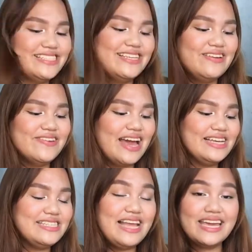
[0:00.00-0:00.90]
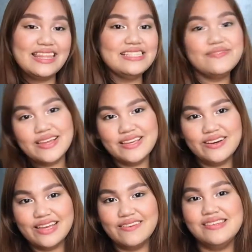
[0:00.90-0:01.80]
So if you guys like this
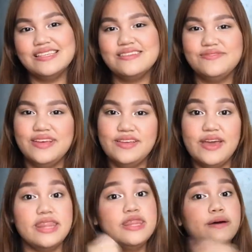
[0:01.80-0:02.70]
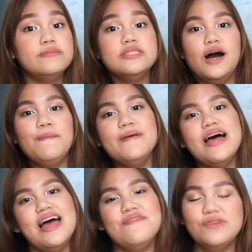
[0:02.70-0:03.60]
video, give this video a thumbs up.
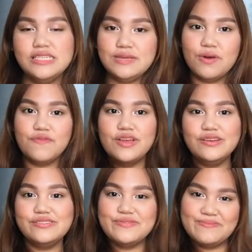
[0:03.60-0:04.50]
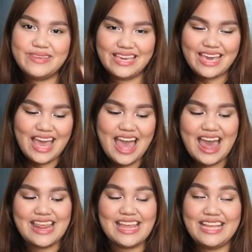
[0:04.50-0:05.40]
If you want to see more videos from me,
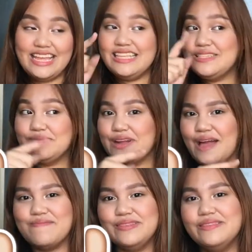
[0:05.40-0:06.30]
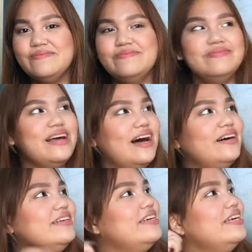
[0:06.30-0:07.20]
then hit the subscribe
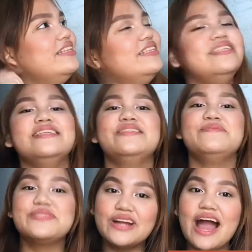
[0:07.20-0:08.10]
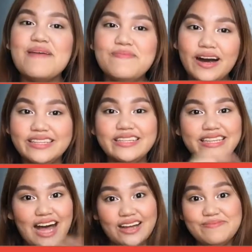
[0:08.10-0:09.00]

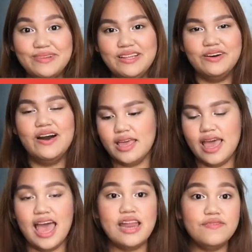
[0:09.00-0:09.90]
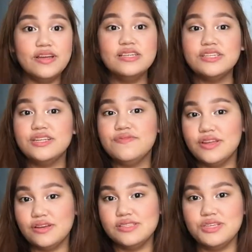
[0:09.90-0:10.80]
button down below. And if there are certain
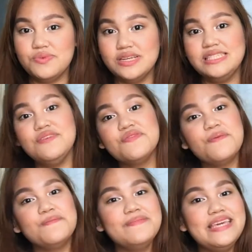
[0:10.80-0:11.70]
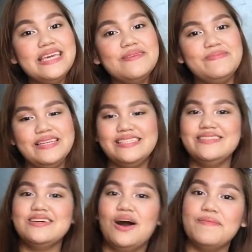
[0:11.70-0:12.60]
videos that you want to see from me, please
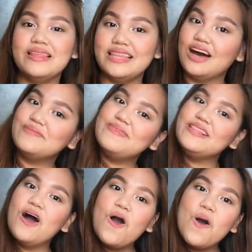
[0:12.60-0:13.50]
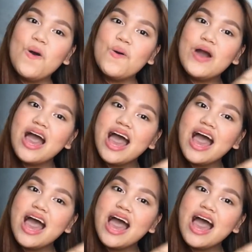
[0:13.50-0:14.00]
do comment down below